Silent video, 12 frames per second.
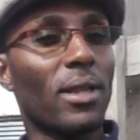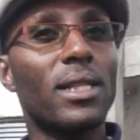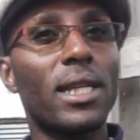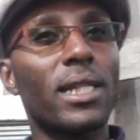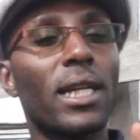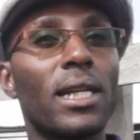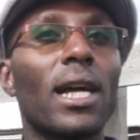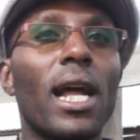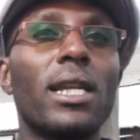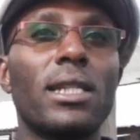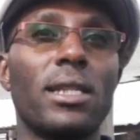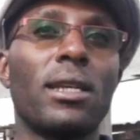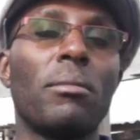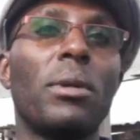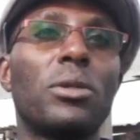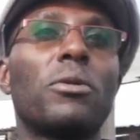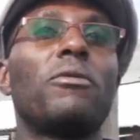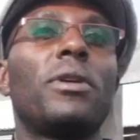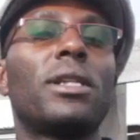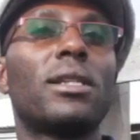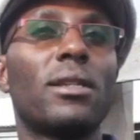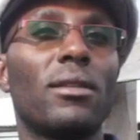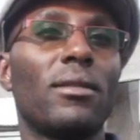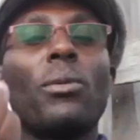That's the technicality bit of
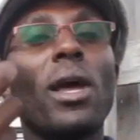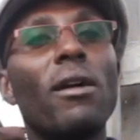it.